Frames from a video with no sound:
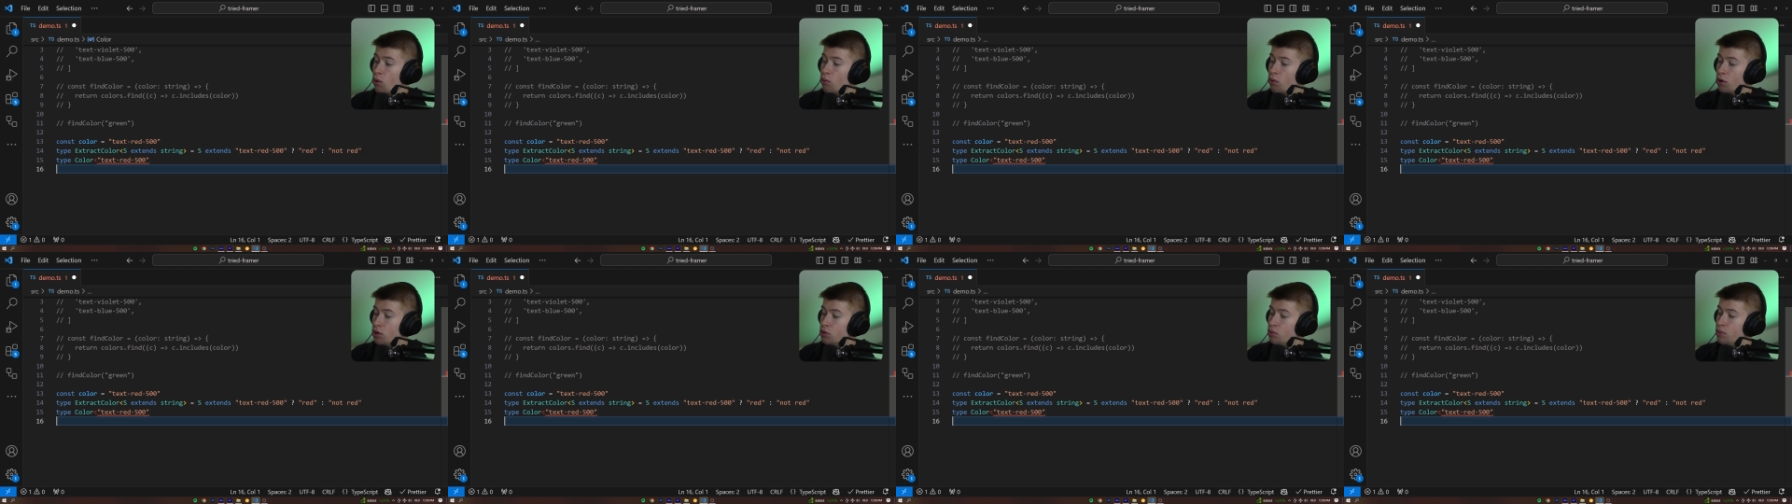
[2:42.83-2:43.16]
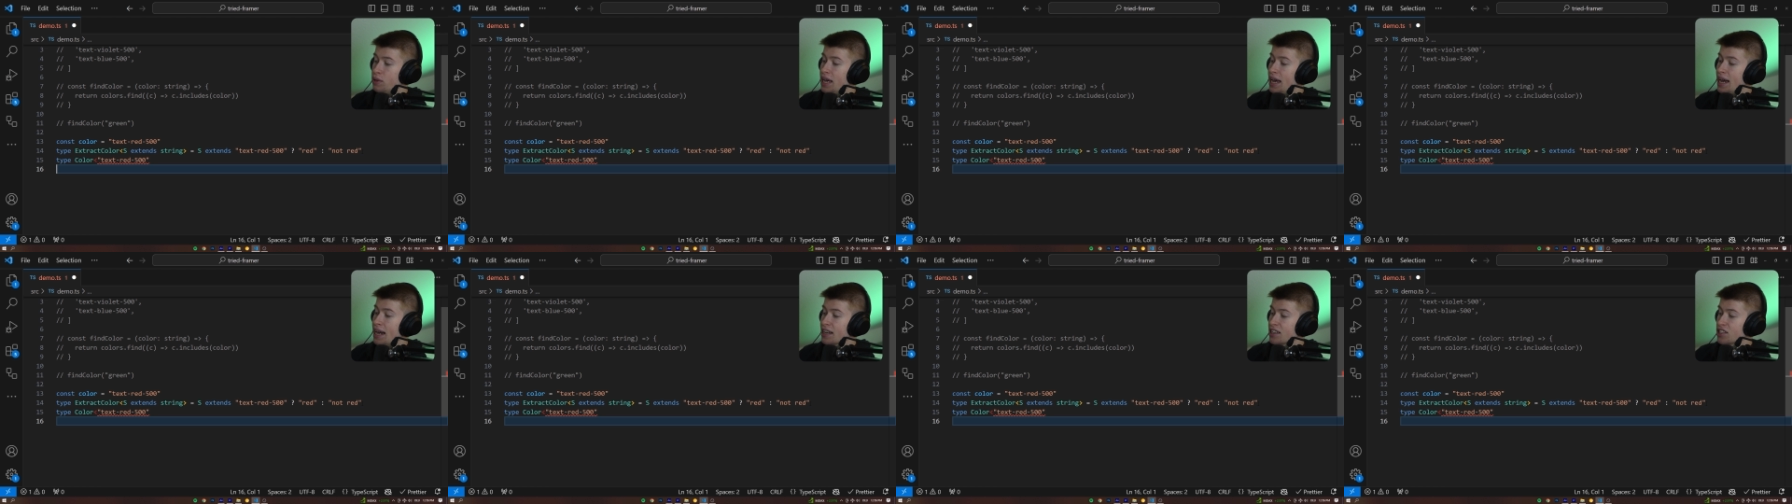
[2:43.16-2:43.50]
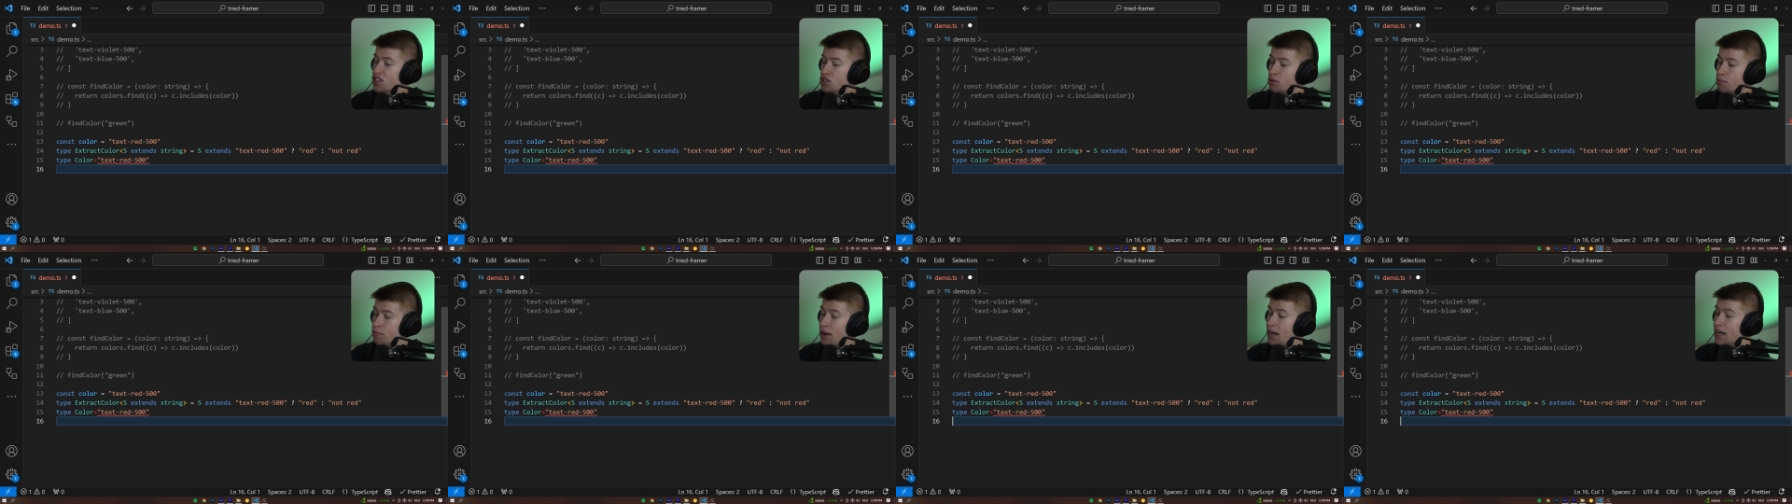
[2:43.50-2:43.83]
what we
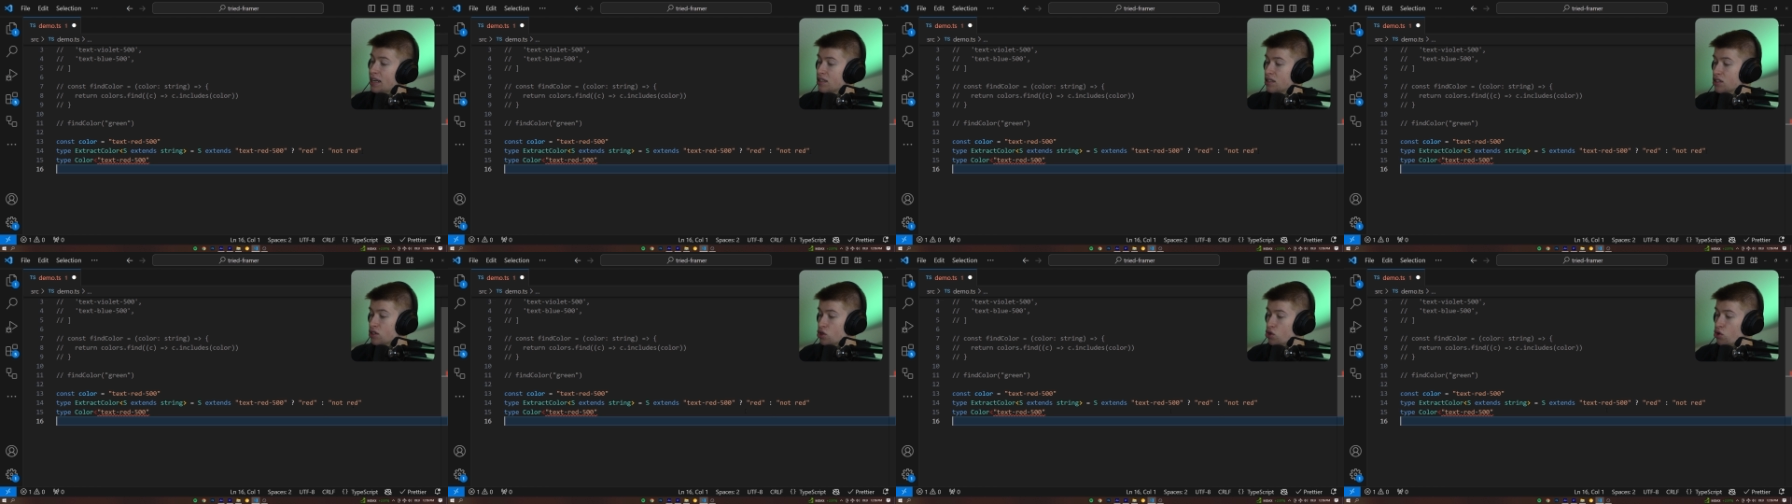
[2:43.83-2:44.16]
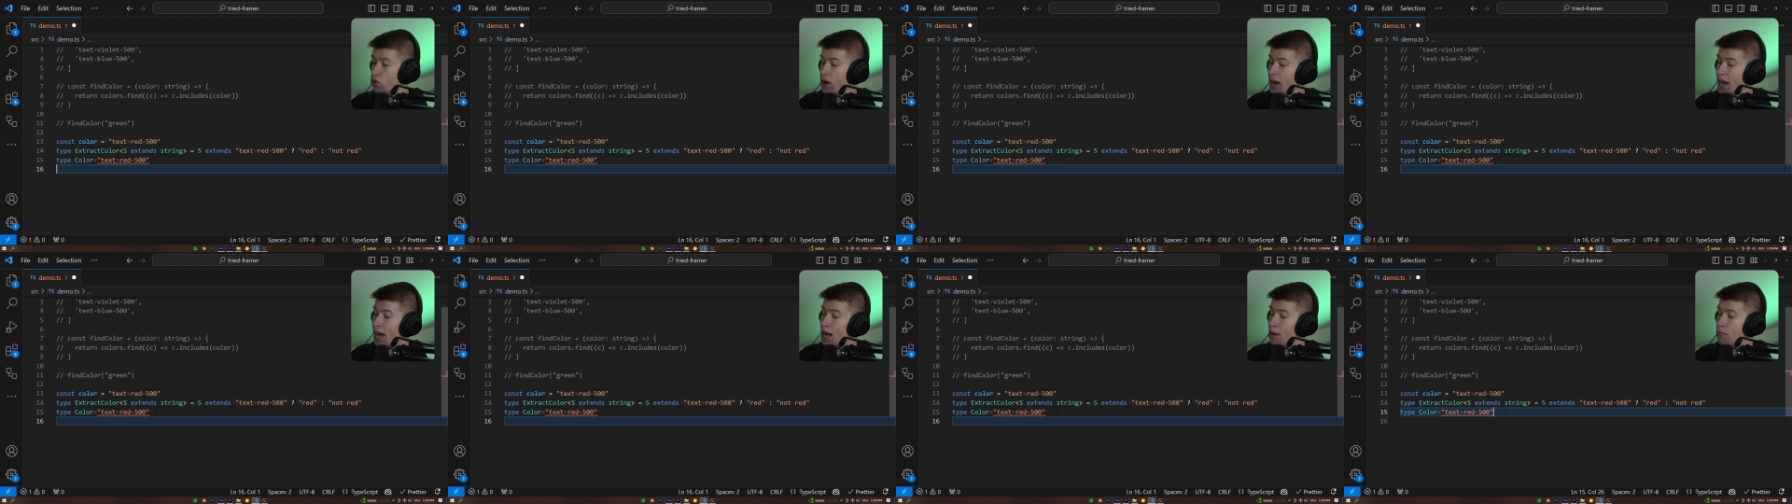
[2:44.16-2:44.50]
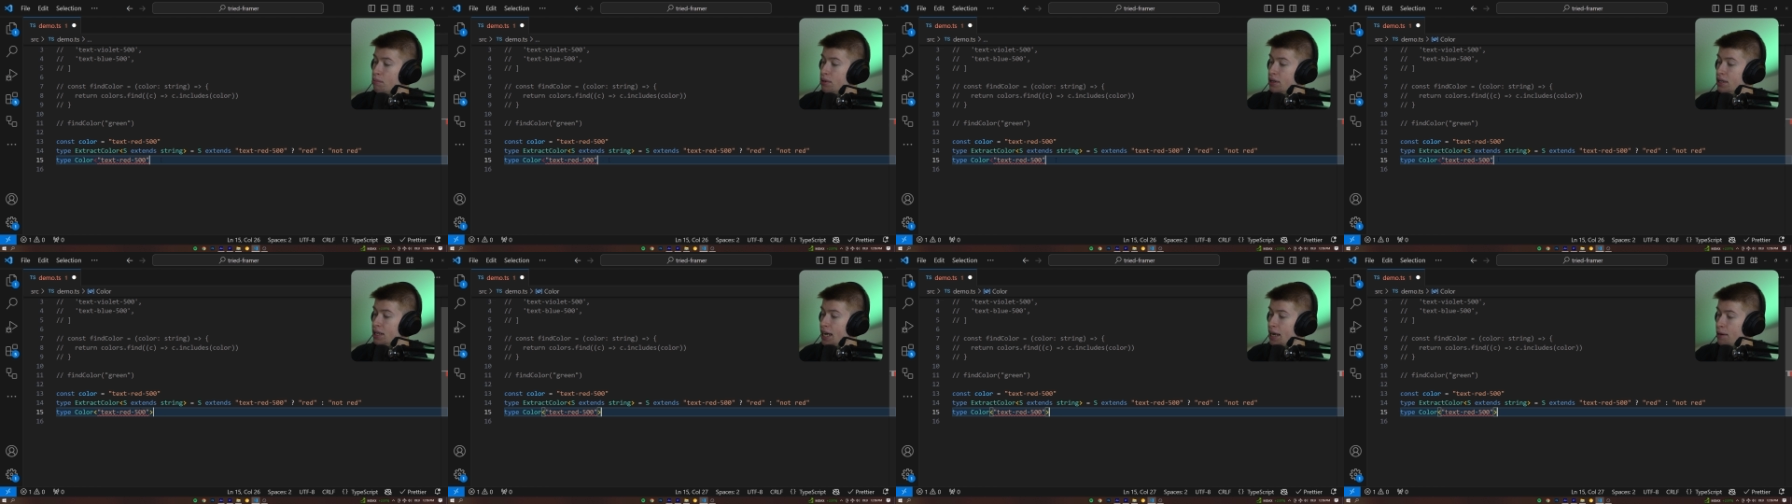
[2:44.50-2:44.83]
expect to
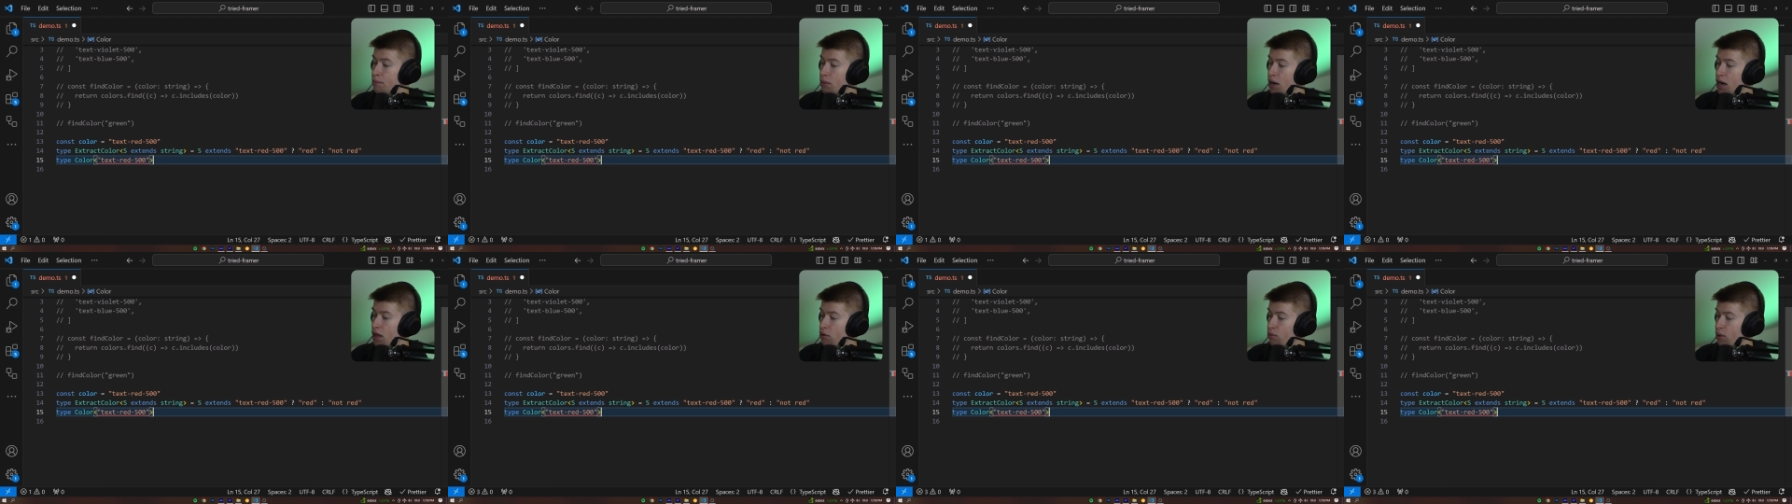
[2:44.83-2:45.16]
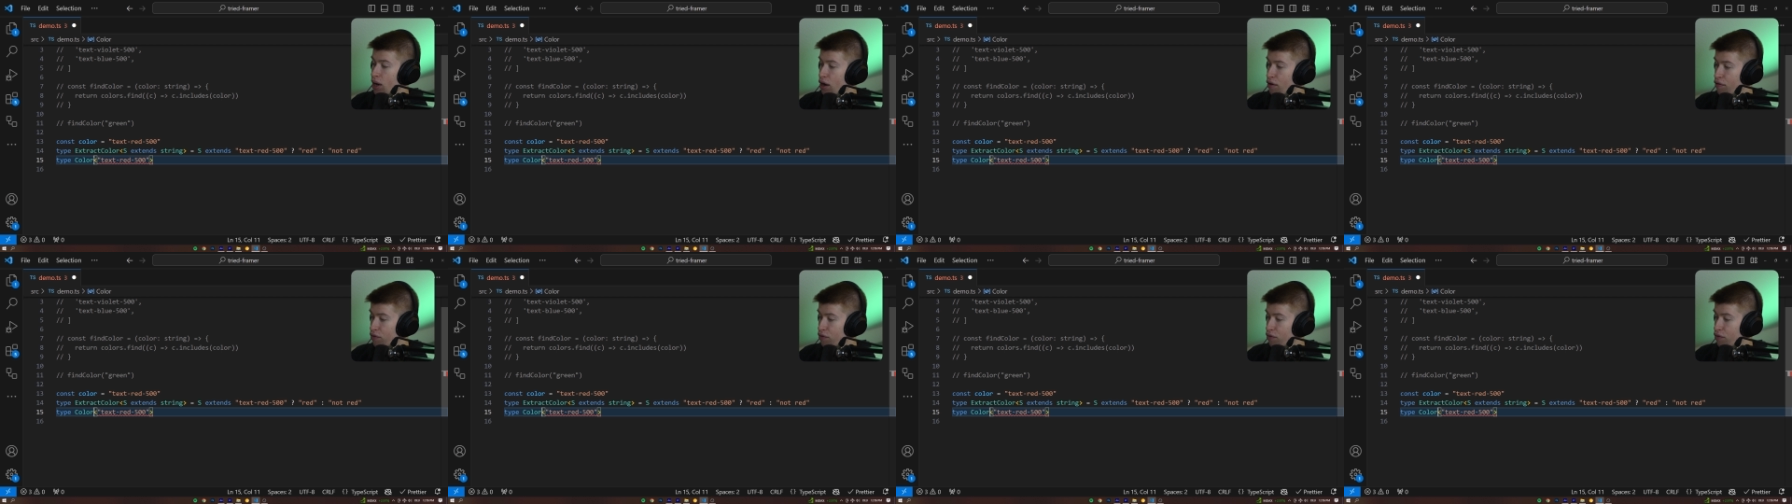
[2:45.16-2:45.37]
happen, and by the way,